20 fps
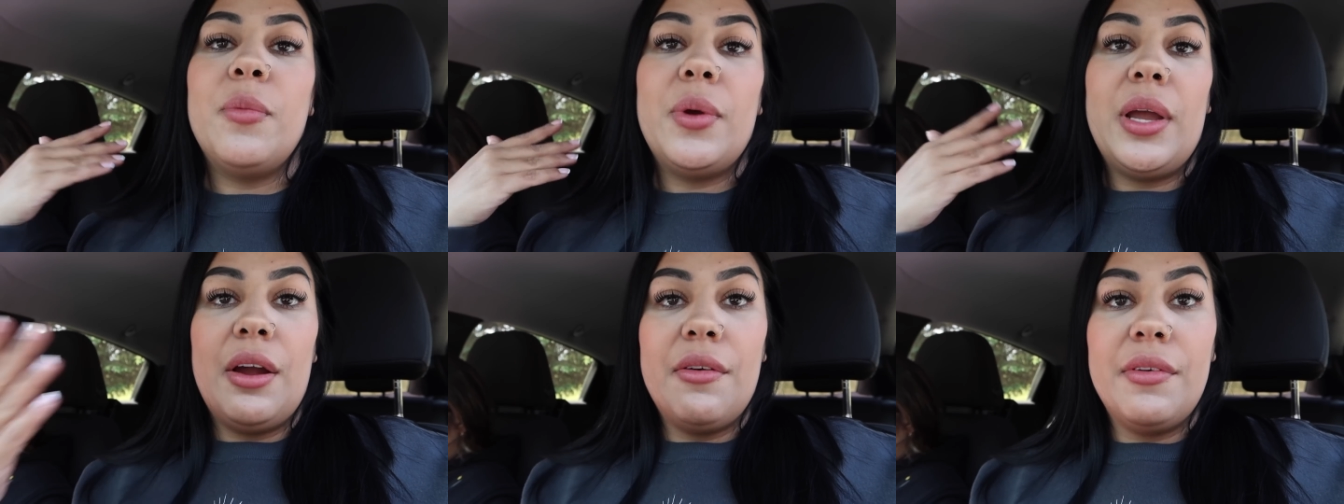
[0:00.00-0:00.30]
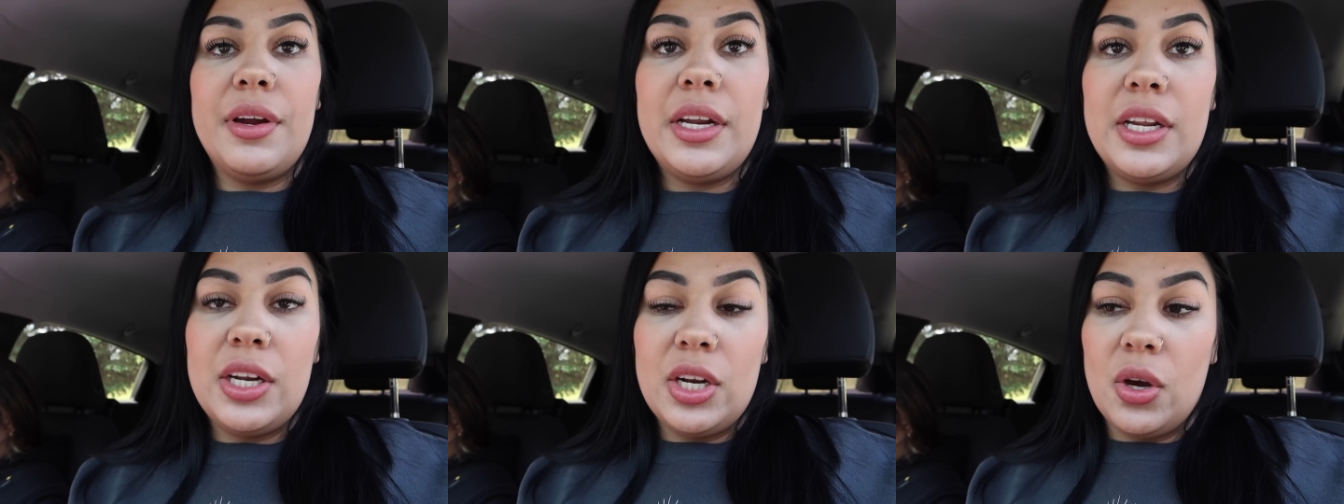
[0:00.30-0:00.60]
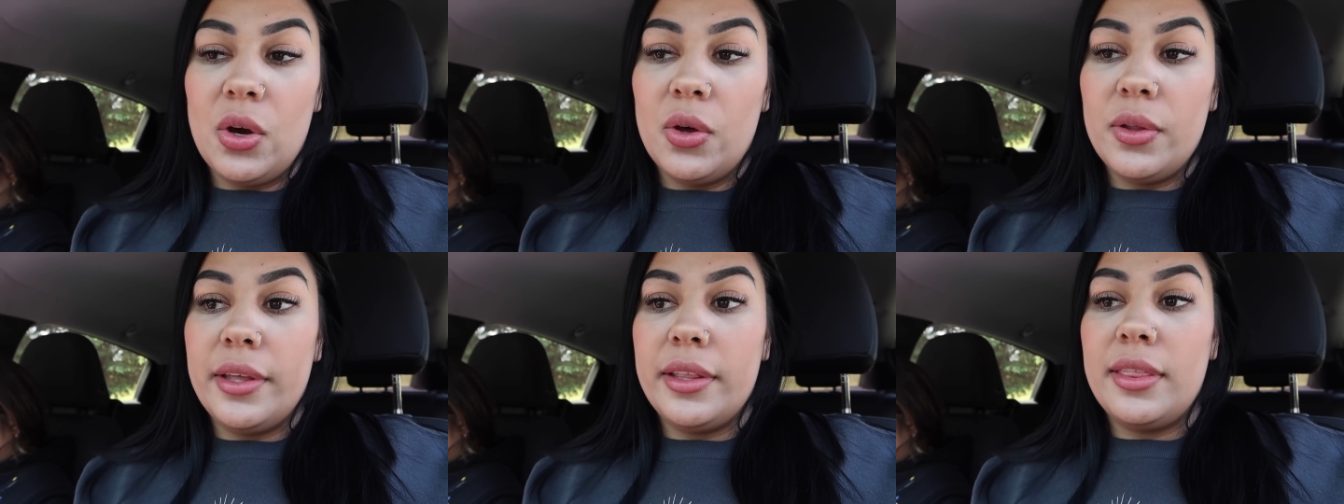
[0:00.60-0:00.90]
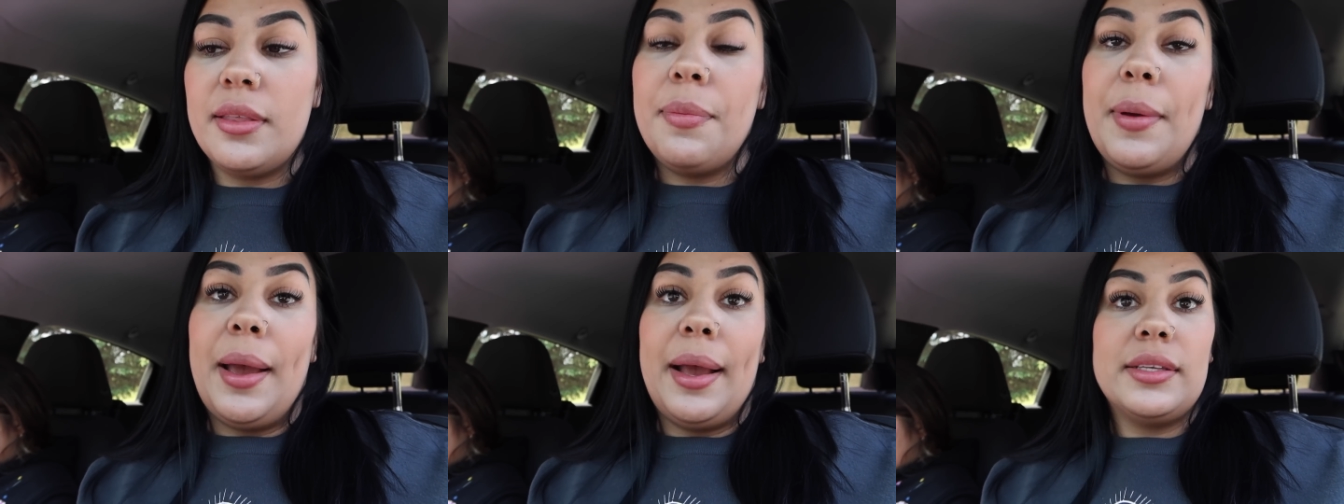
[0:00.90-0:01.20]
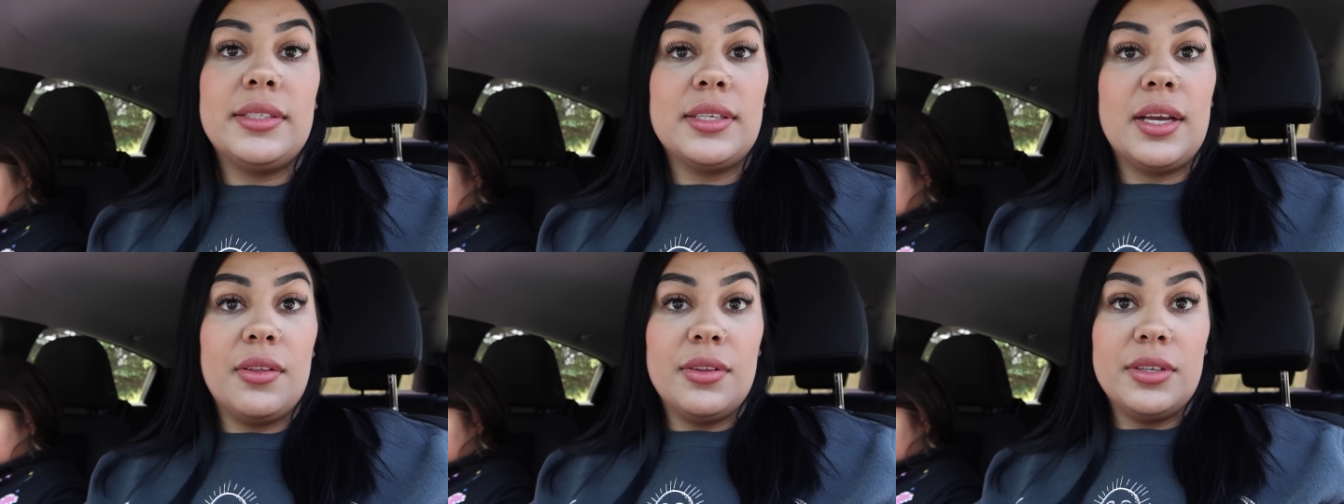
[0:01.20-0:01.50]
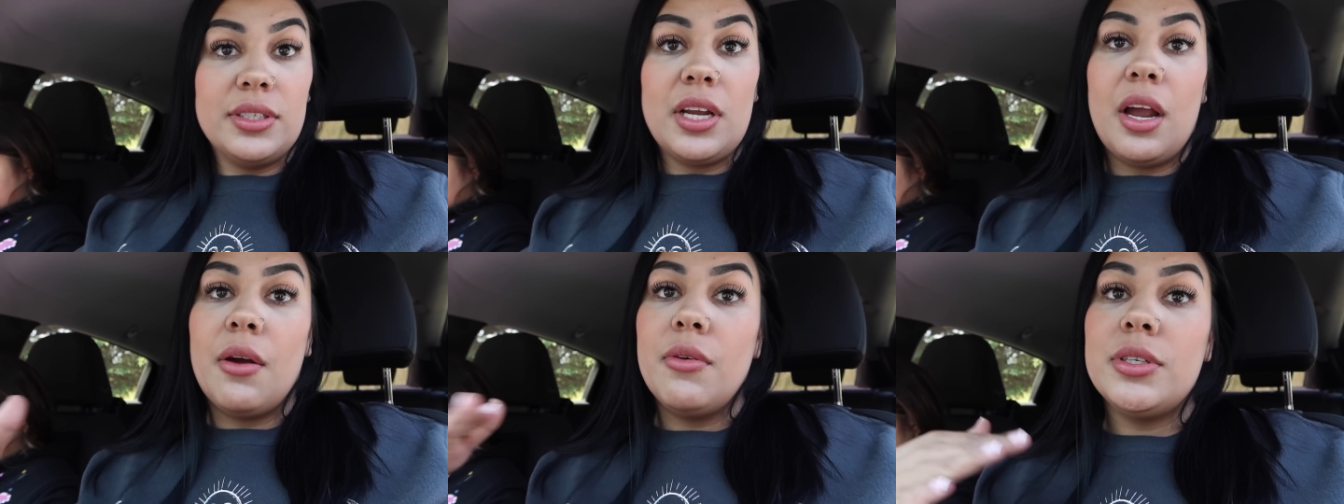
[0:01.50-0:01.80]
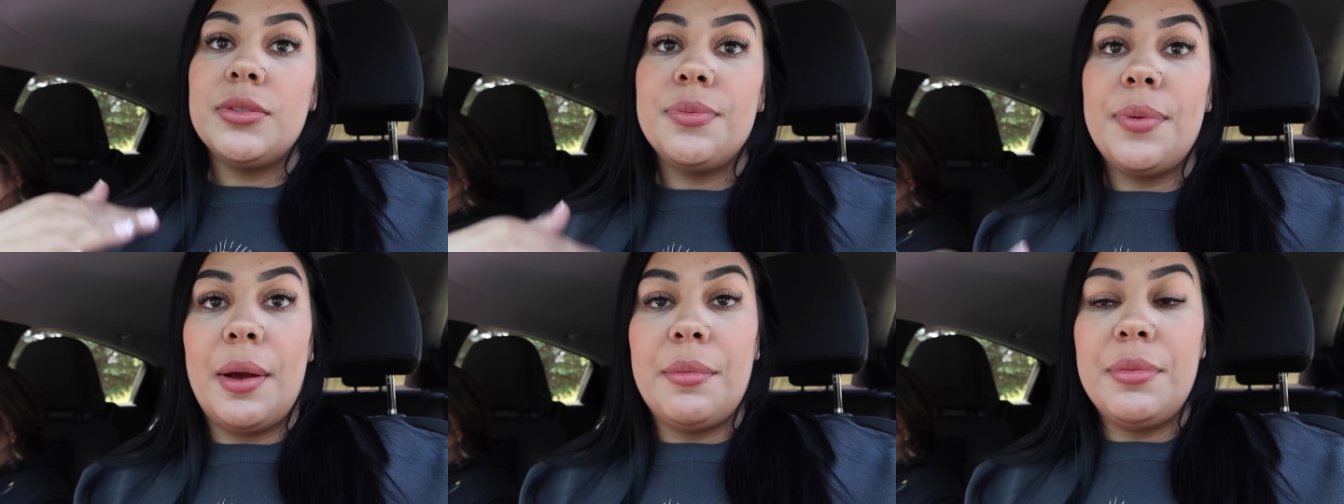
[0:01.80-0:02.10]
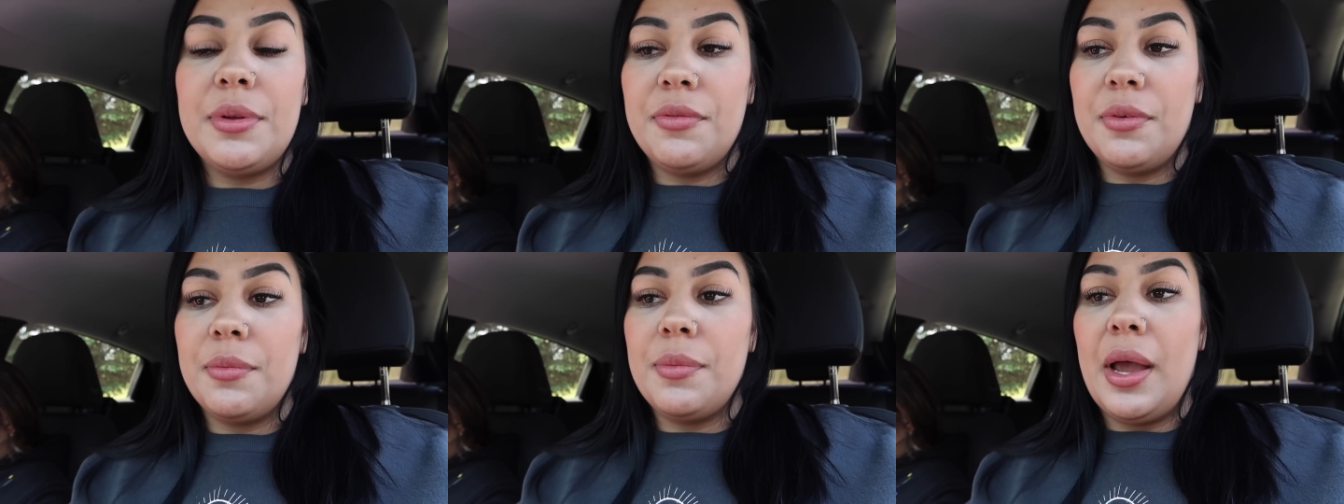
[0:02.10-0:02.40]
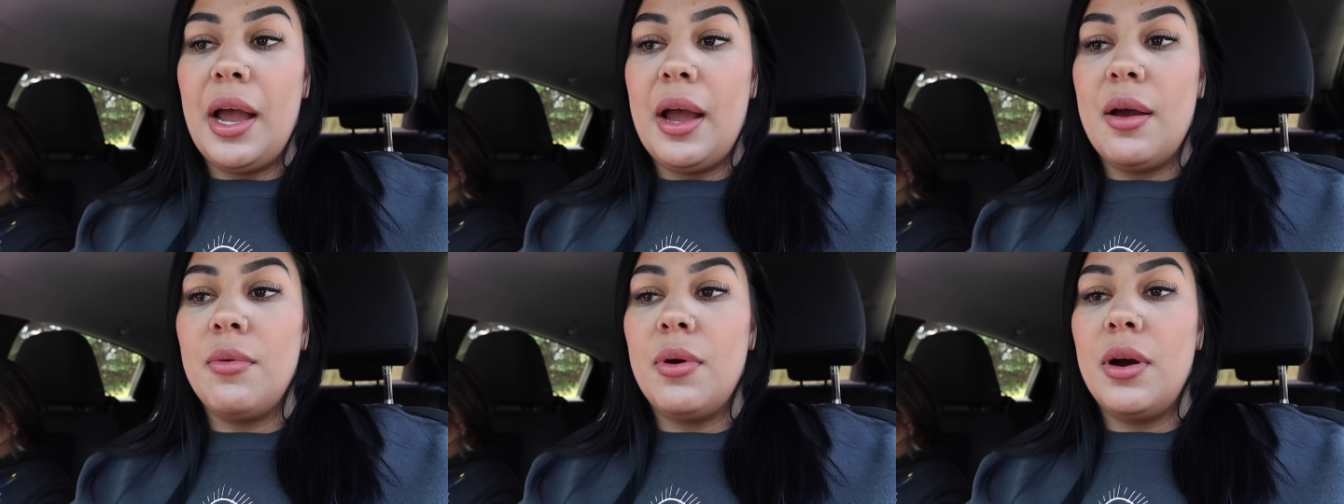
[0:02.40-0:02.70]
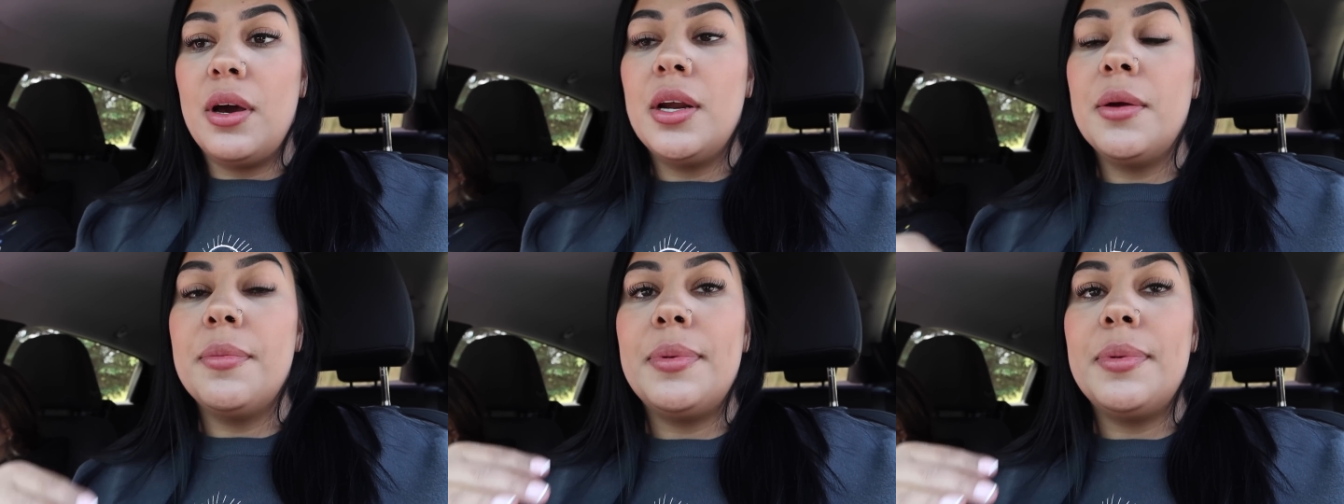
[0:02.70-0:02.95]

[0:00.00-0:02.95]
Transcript: We already know that the passing on the shower is probably from the hot water,